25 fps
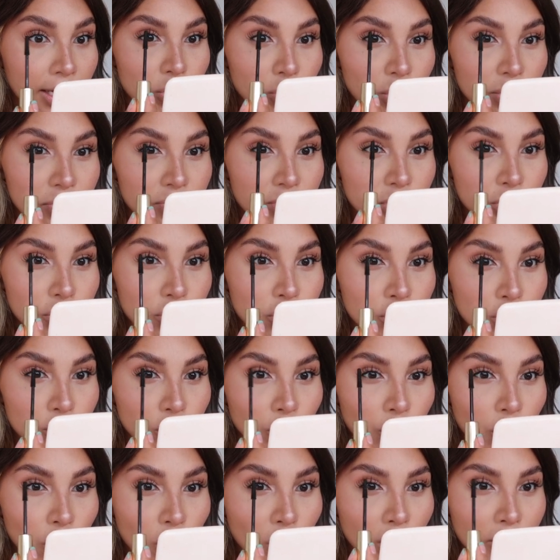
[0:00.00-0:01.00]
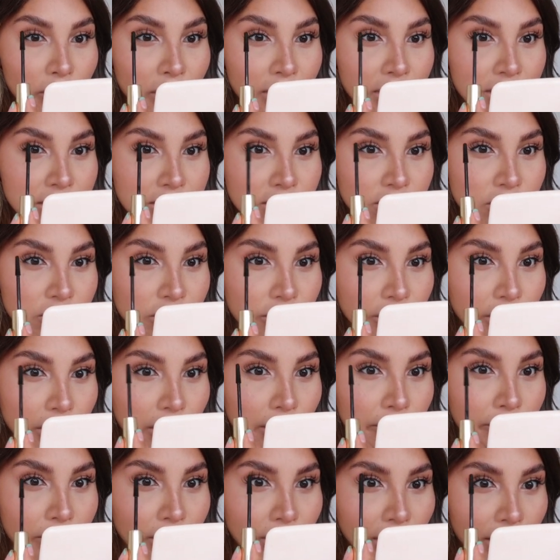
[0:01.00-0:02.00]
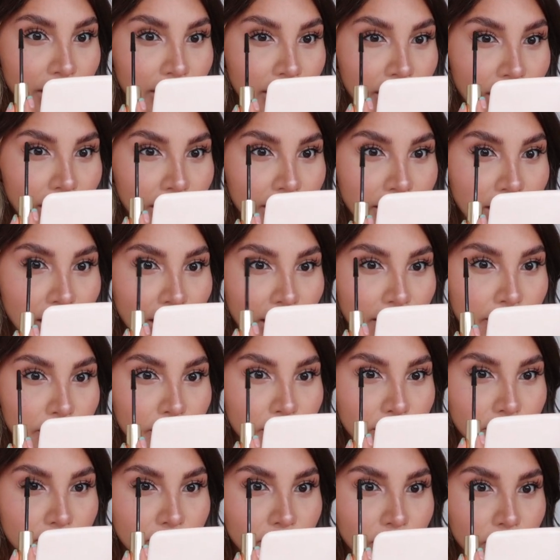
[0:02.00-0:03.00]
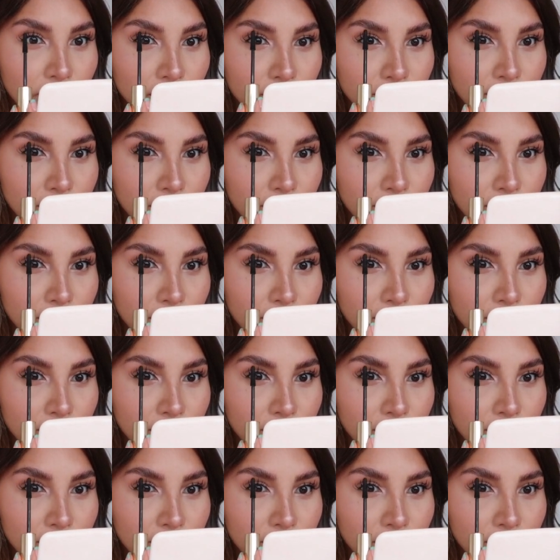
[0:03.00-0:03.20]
So if you do go on my Instagram and I'm